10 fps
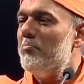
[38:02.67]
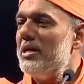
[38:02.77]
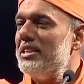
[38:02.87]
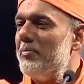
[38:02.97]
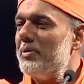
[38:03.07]

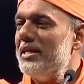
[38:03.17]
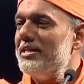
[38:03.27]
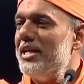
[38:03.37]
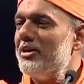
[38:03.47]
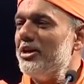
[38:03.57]
Madhya Pradesh
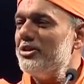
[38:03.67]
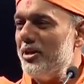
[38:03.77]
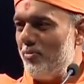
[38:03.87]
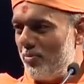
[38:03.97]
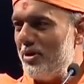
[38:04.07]
Electricity
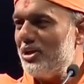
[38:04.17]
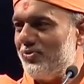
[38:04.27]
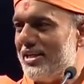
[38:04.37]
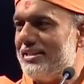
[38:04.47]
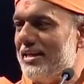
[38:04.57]
Board, because we
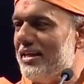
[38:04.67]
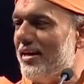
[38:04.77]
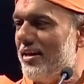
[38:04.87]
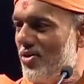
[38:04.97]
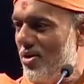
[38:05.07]
are sitting here in
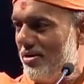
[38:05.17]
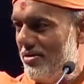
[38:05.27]
Indore,